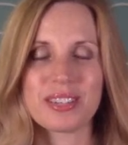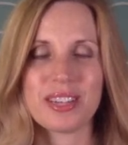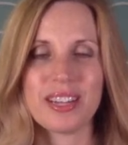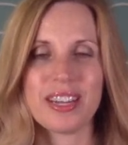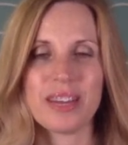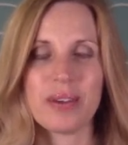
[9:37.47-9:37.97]

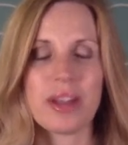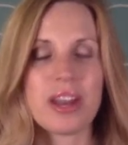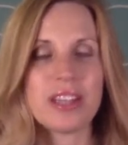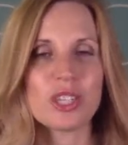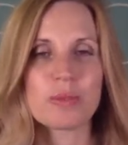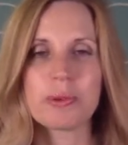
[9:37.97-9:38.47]
Good. We're going
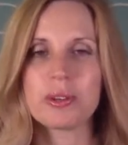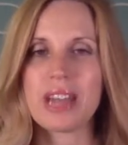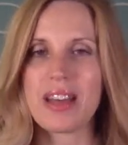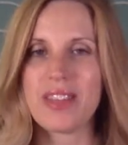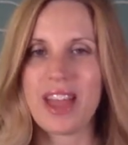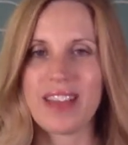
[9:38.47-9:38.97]
to just pull
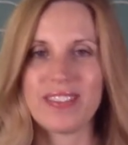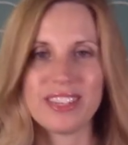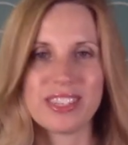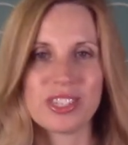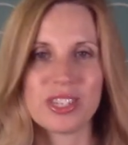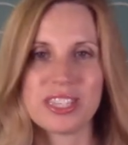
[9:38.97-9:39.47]
down the
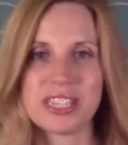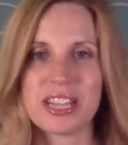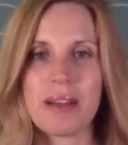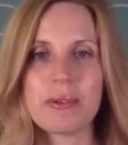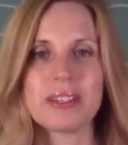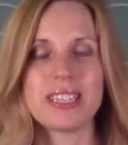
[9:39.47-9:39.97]
heavens just a
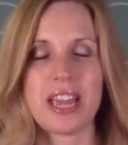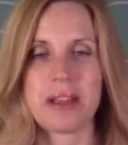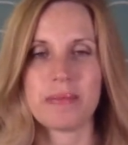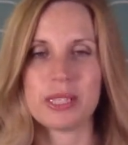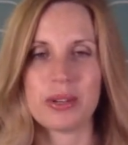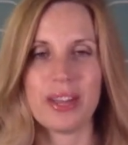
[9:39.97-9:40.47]
couple of
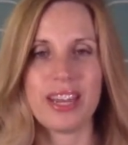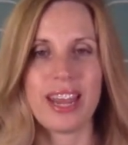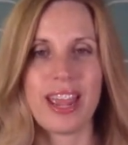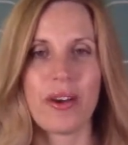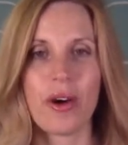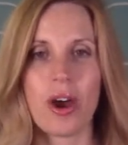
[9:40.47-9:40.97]
times. So
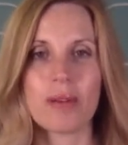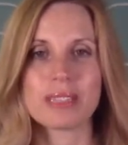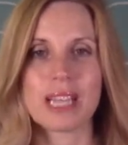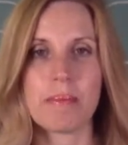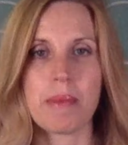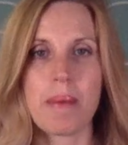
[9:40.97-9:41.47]
inhale, arms
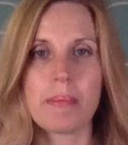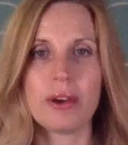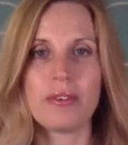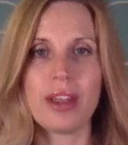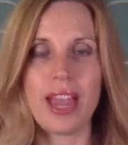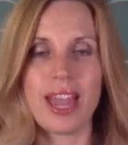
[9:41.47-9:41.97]
come up
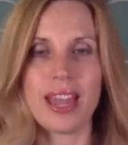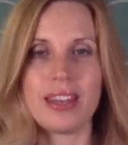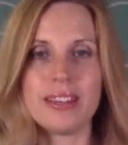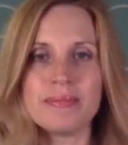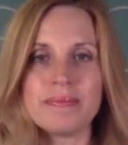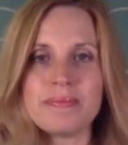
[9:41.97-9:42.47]
overhead.
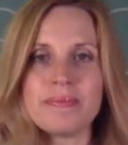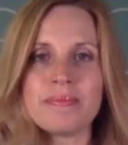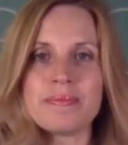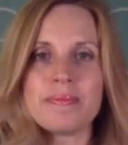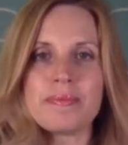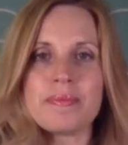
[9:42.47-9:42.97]

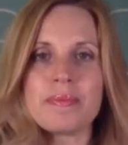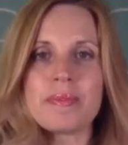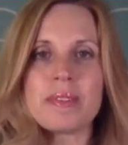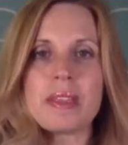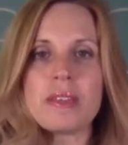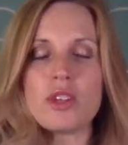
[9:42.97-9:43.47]

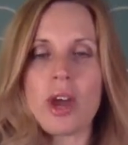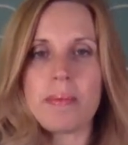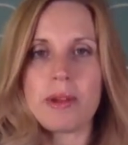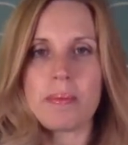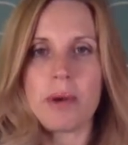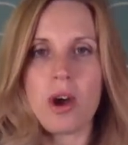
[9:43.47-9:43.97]

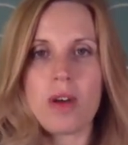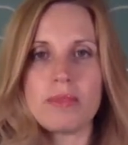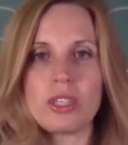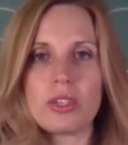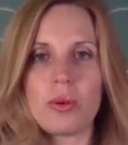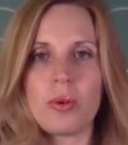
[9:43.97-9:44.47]
Drop your
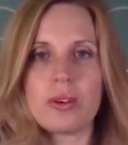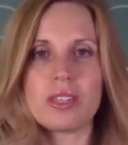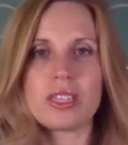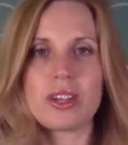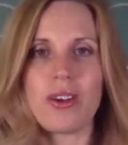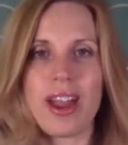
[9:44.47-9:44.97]
palms
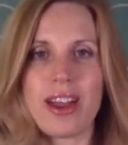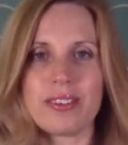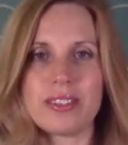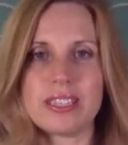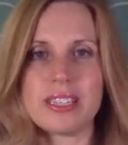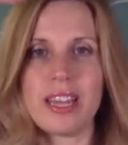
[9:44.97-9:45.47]
towards the
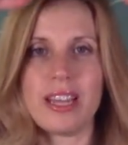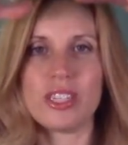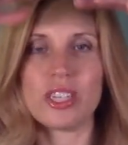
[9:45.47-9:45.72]
ground and